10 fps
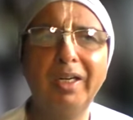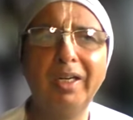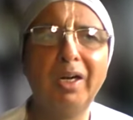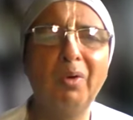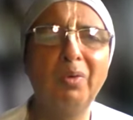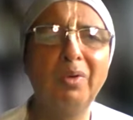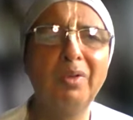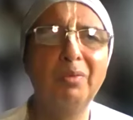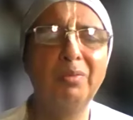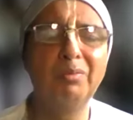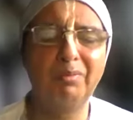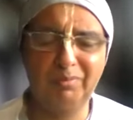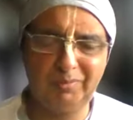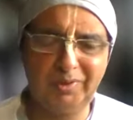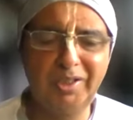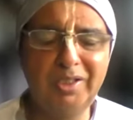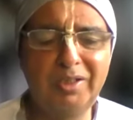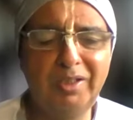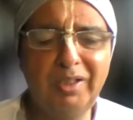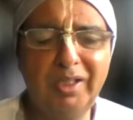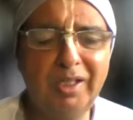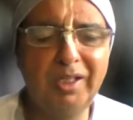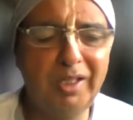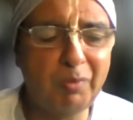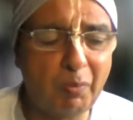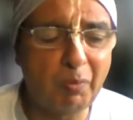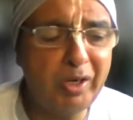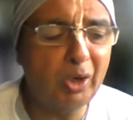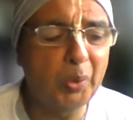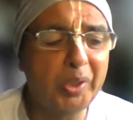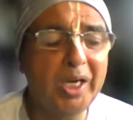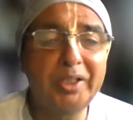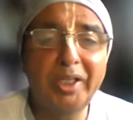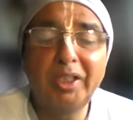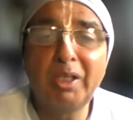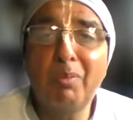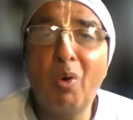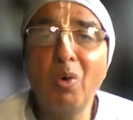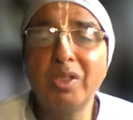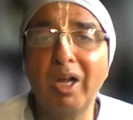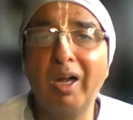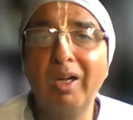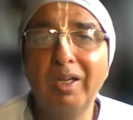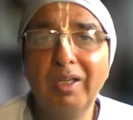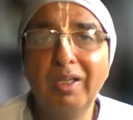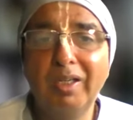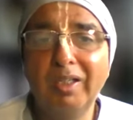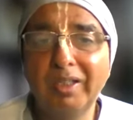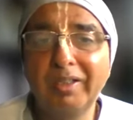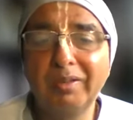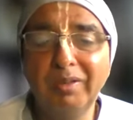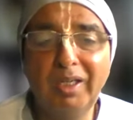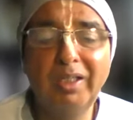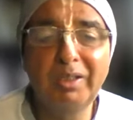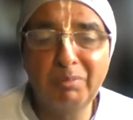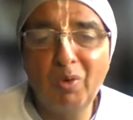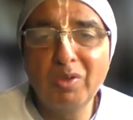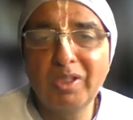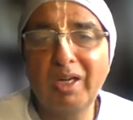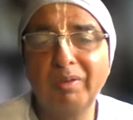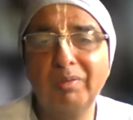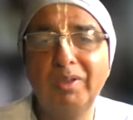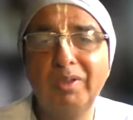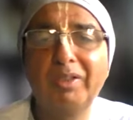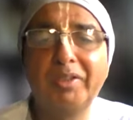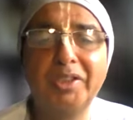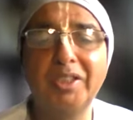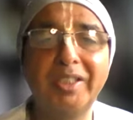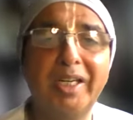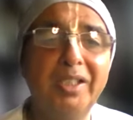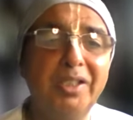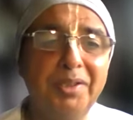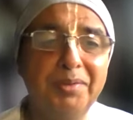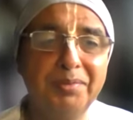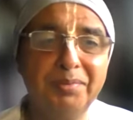you know, is we're not doing anything. The modes are, and the modes are, you know, Krishna's energy.